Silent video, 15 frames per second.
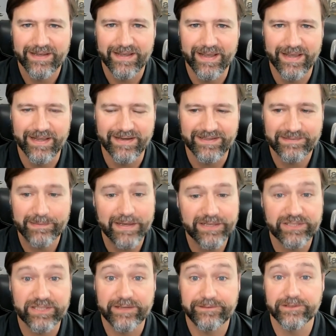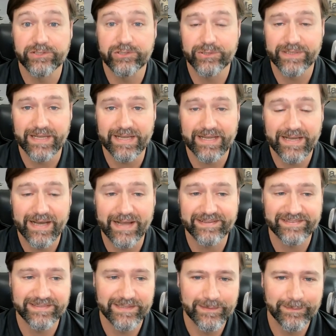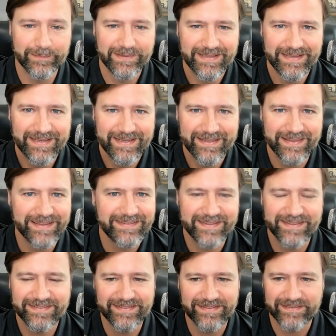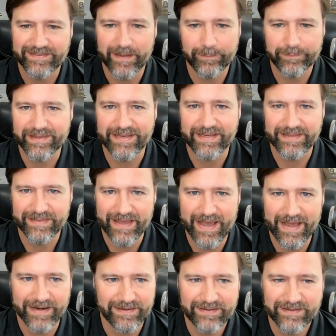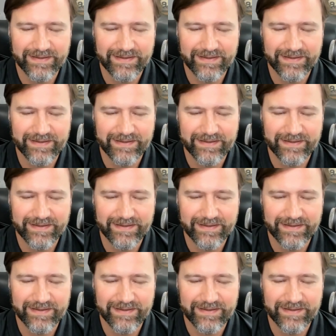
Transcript: and especially if you're doing it custom, this isn't something that